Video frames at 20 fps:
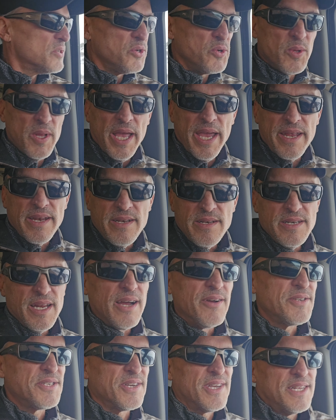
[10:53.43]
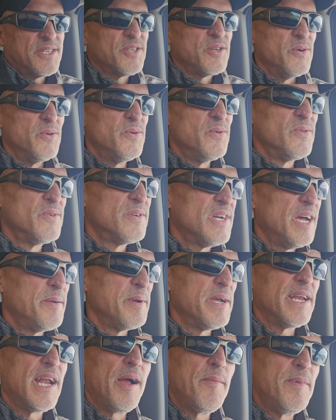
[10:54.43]
Too late. No, it's like it's cool. I
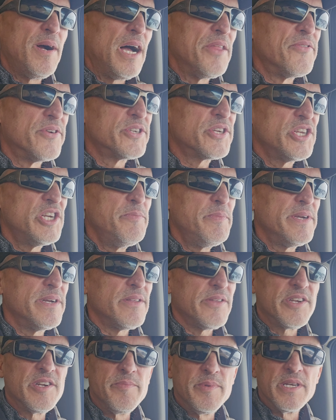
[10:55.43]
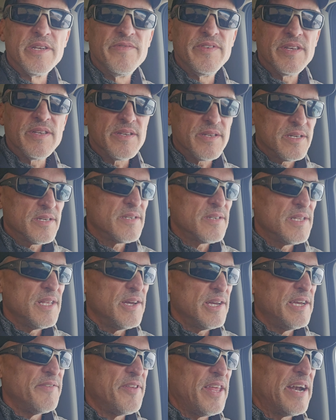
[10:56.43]
mean, I'm there's going to be a little bit of it
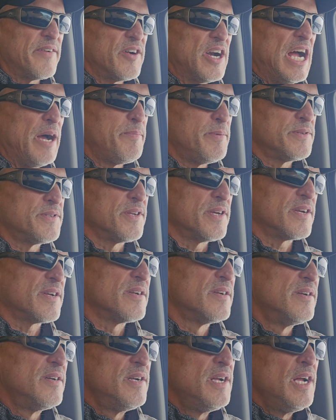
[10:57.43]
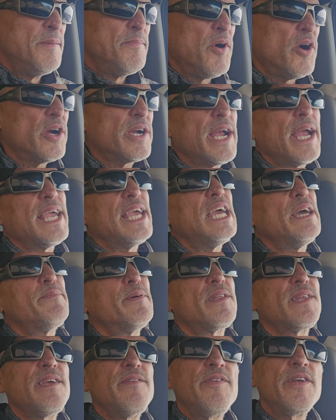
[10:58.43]
if that ever happens. Like, Mark, I can't
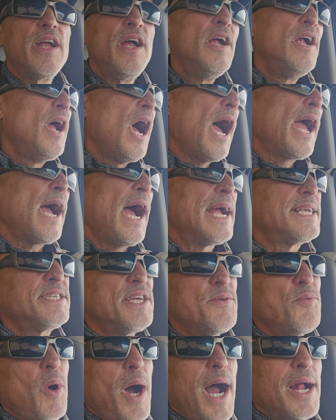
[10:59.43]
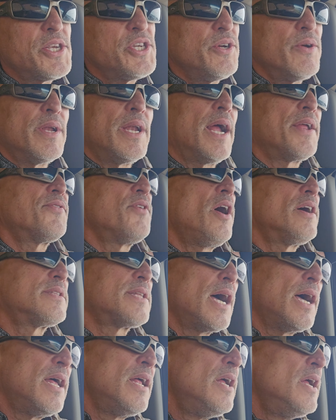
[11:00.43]
believe it. I, I did watch you, and I thought
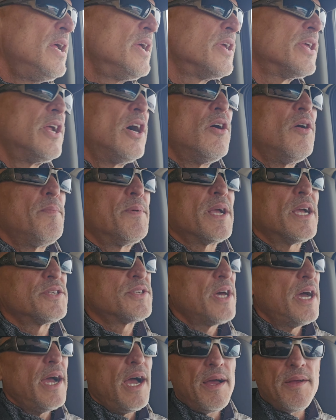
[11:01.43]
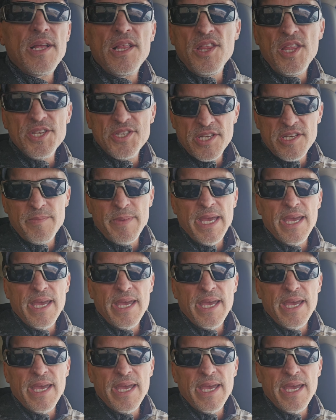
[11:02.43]
that you know because I, I listen,